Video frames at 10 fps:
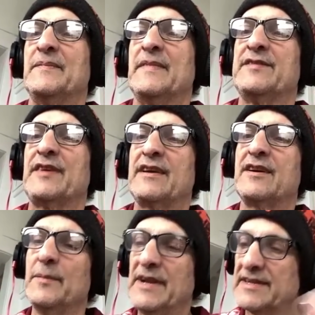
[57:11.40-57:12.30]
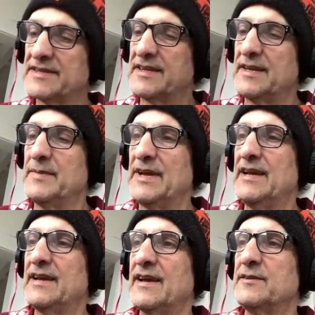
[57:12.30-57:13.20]
He's like, come in and see
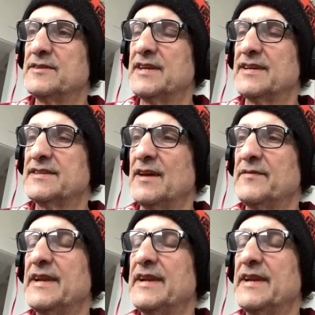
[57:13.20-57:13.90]
me at UCSF.